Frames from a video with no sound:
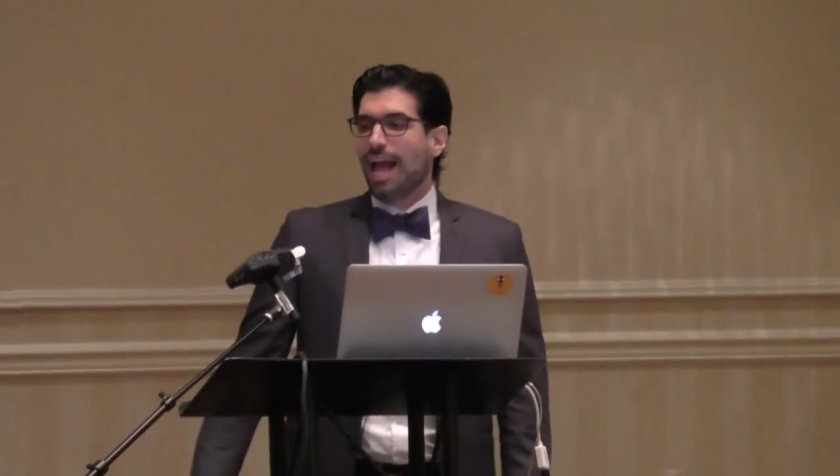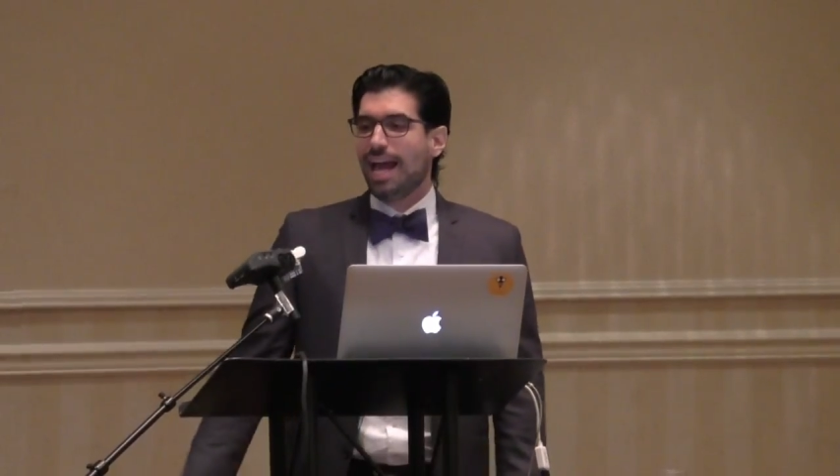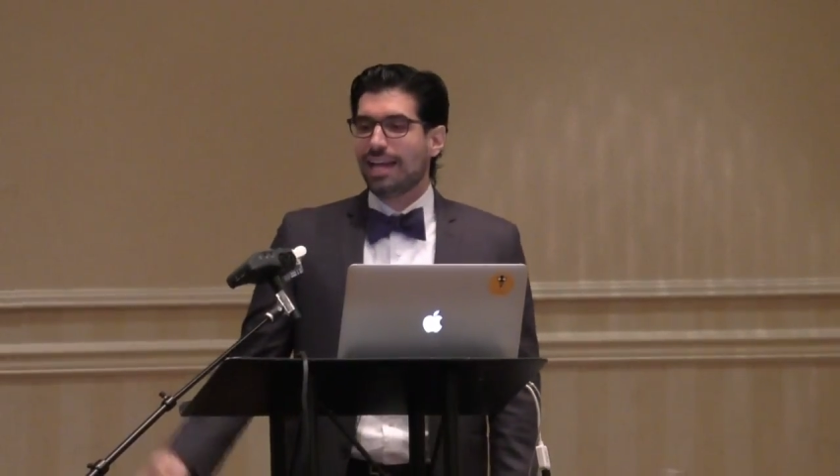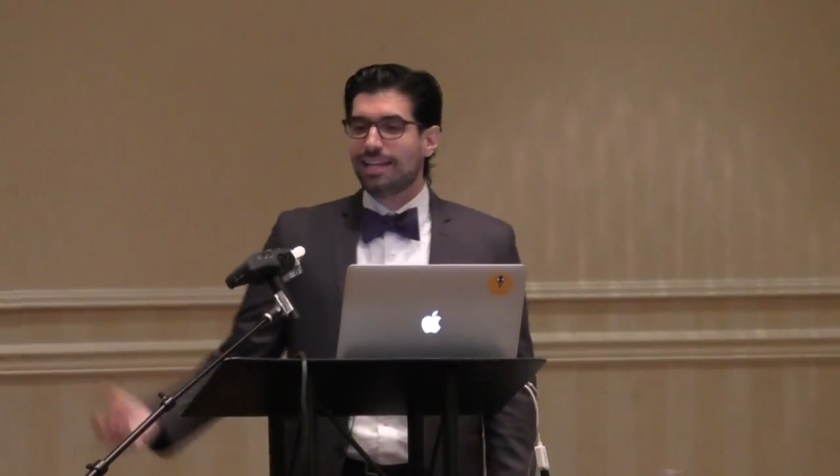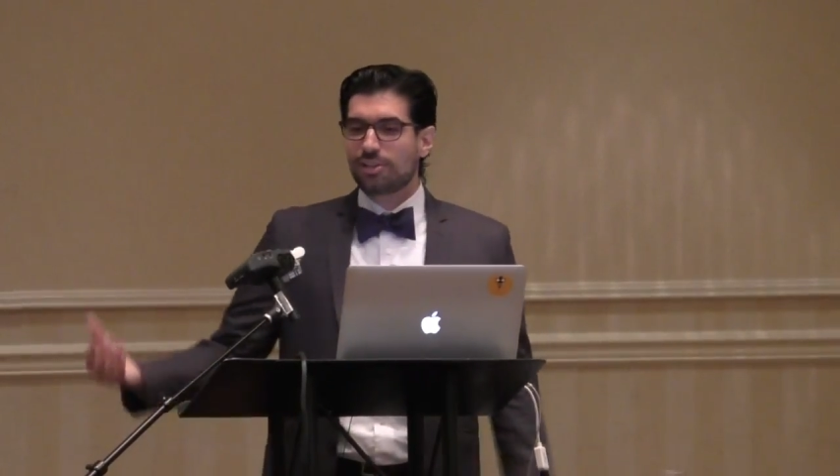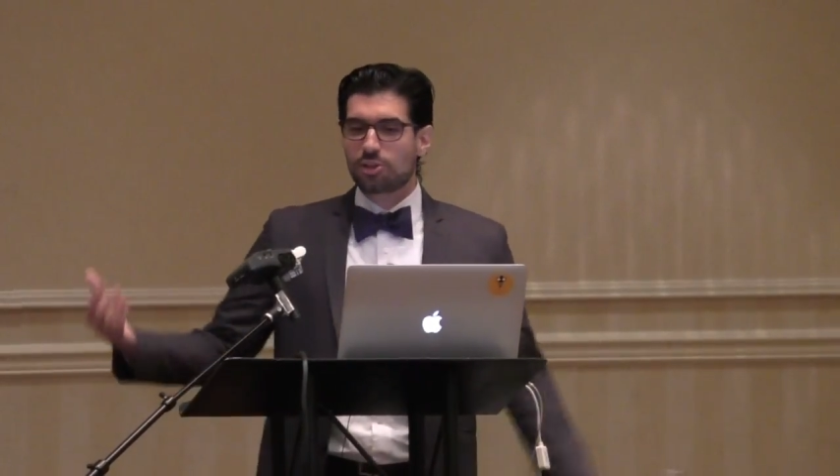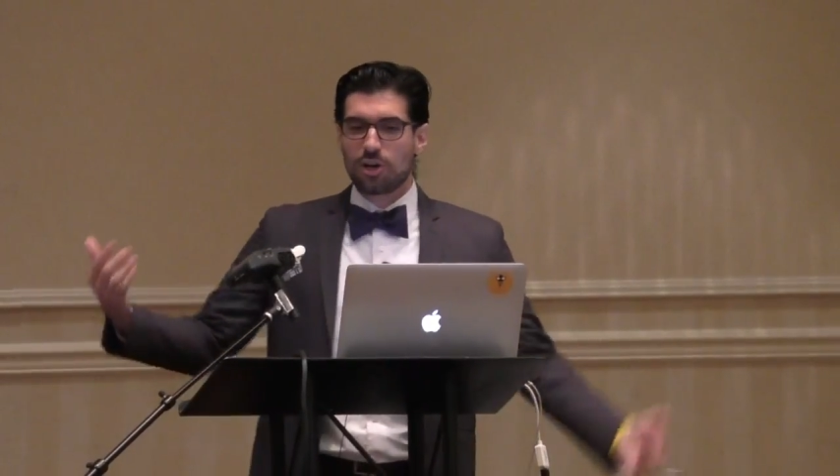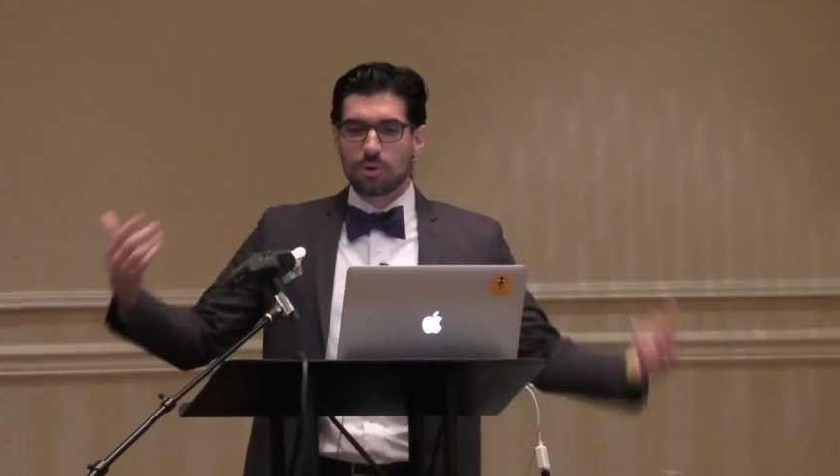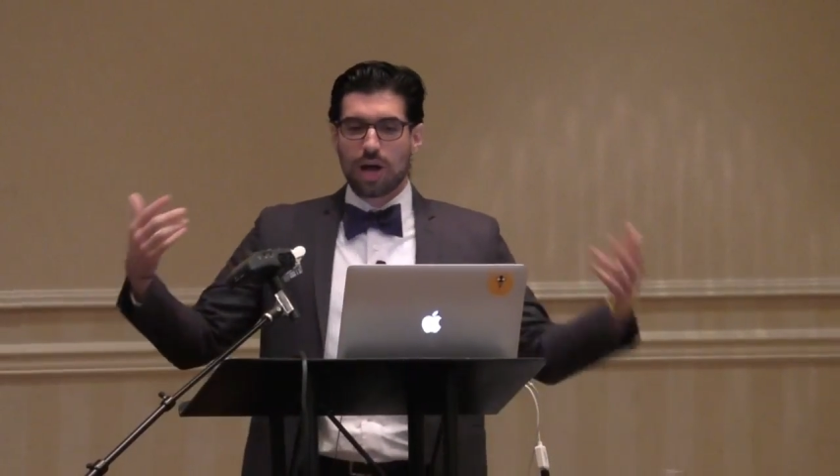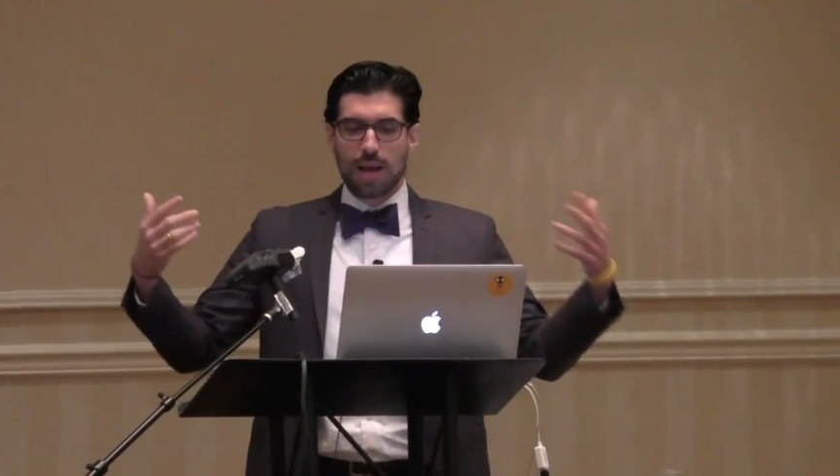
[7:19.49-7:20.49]
And
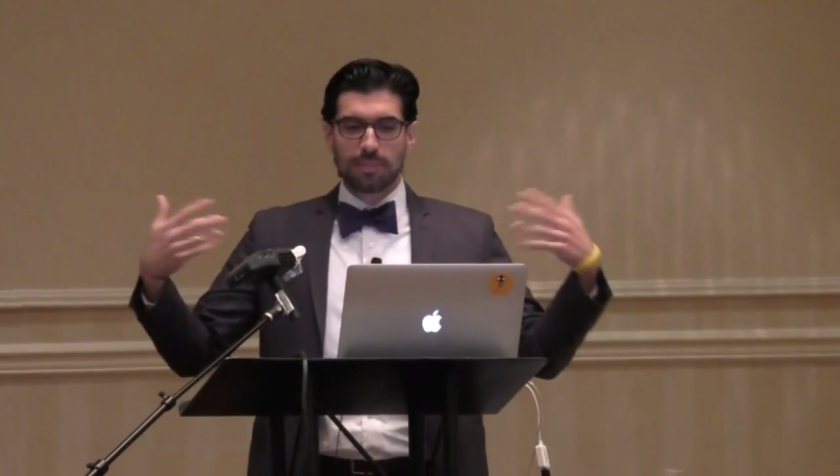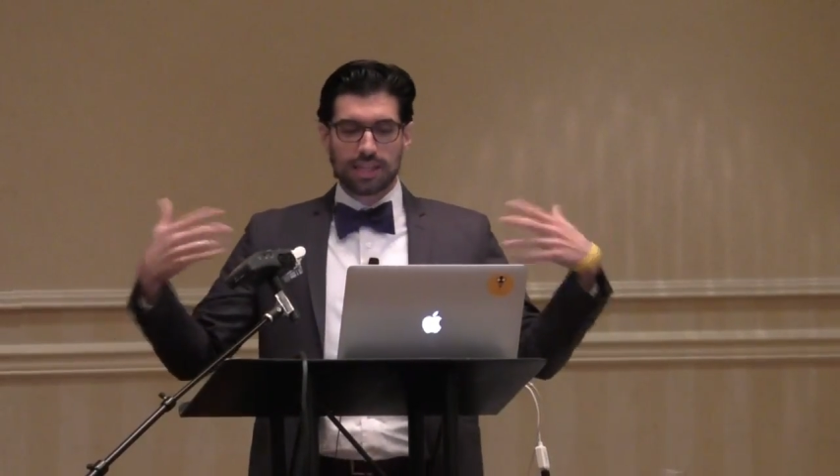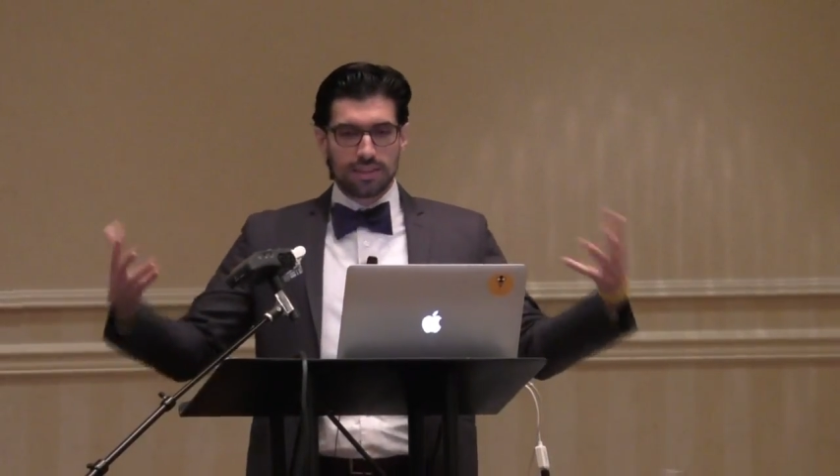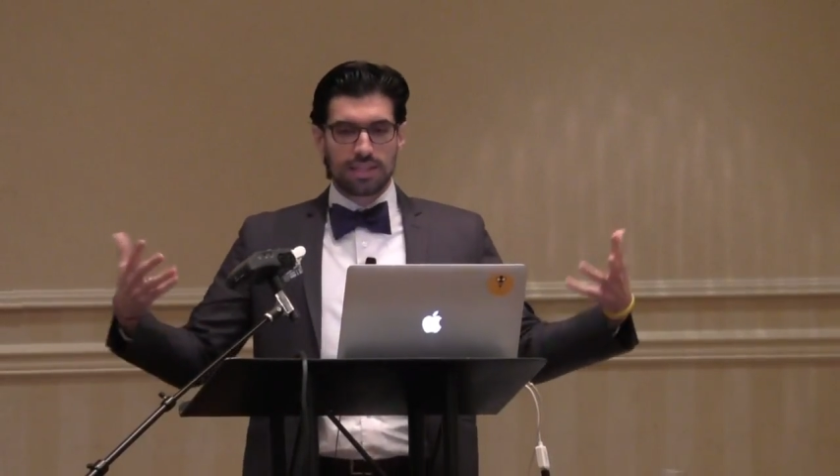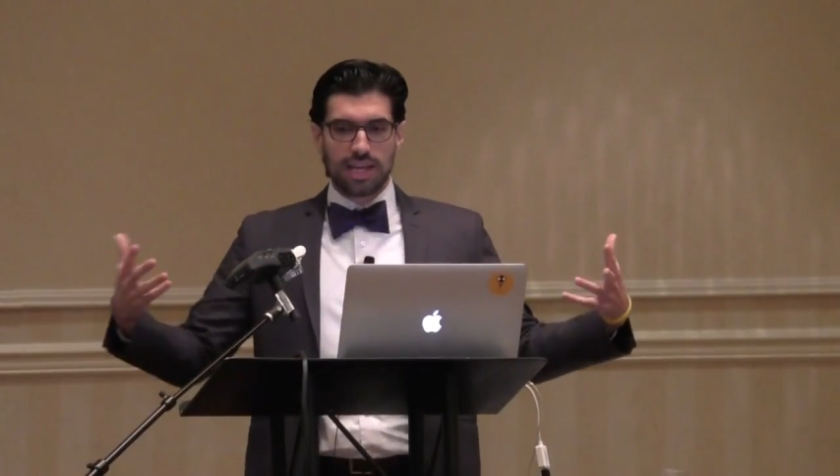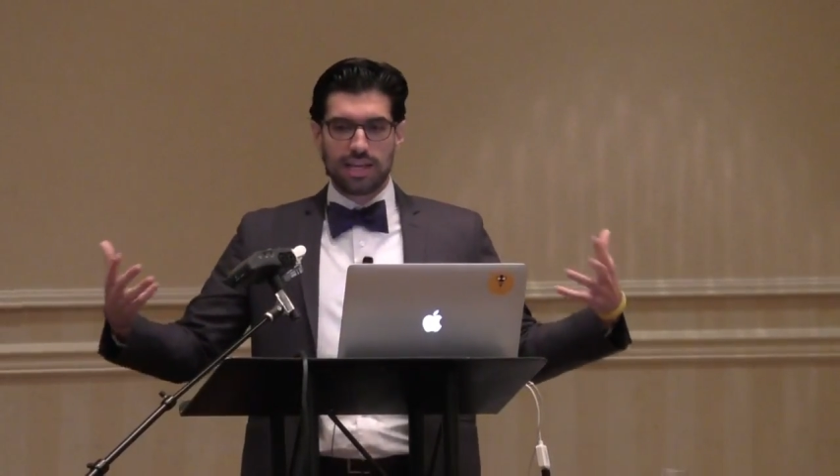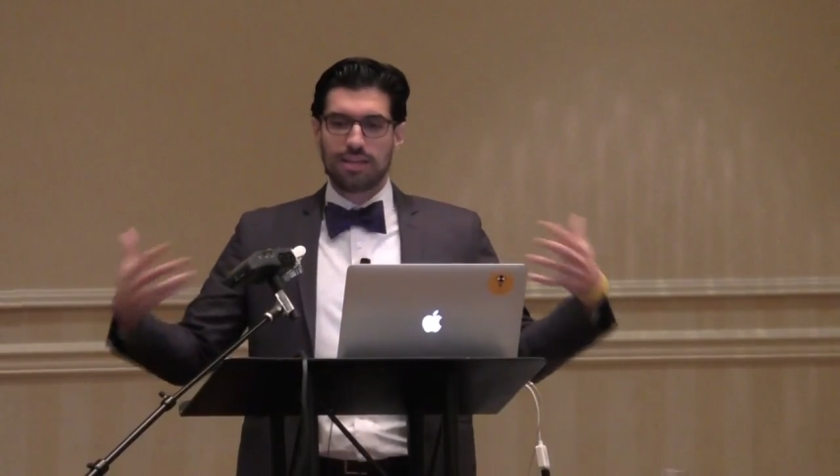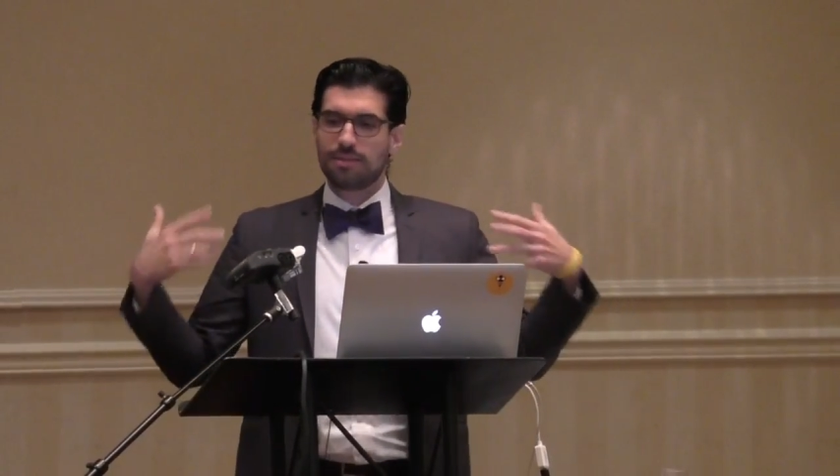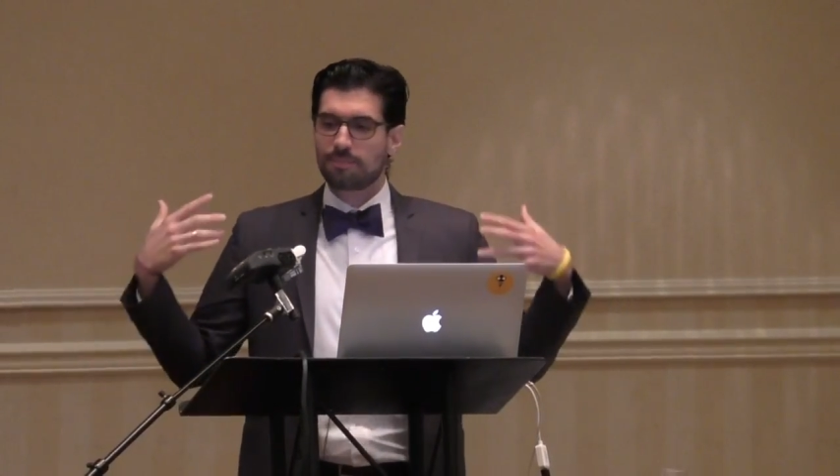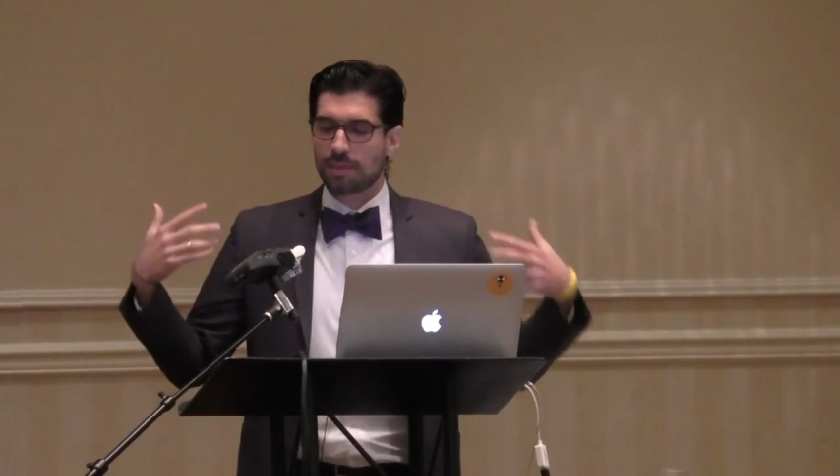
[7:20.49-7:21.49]
so I'm like this
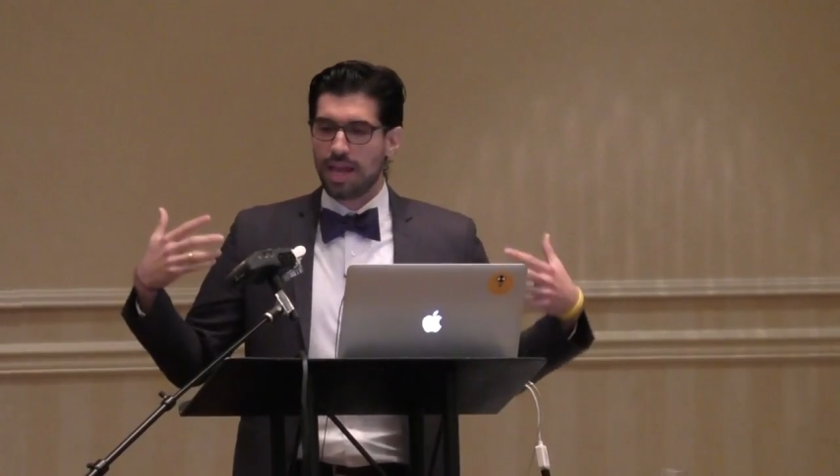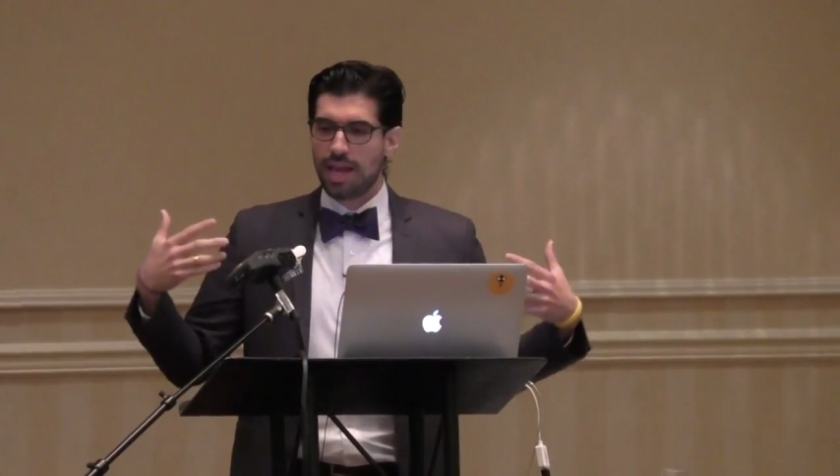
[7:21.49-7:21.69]
kid.